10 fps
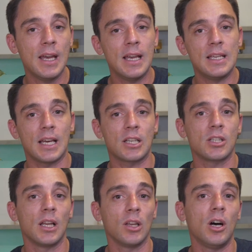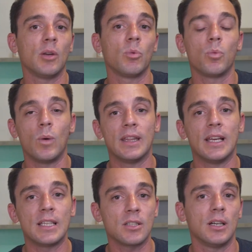is actually aligned with when
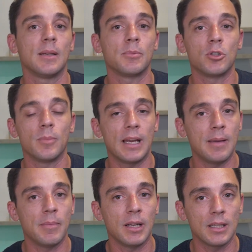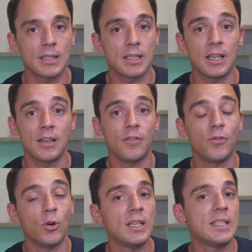they signed up to my email list and it
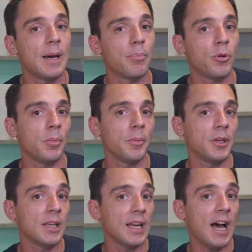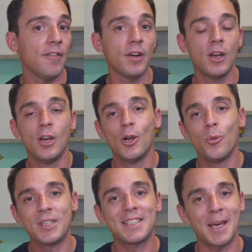avoids that problem that you can have
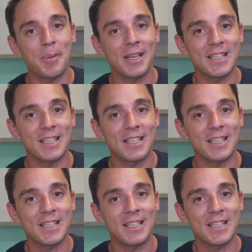with Zapier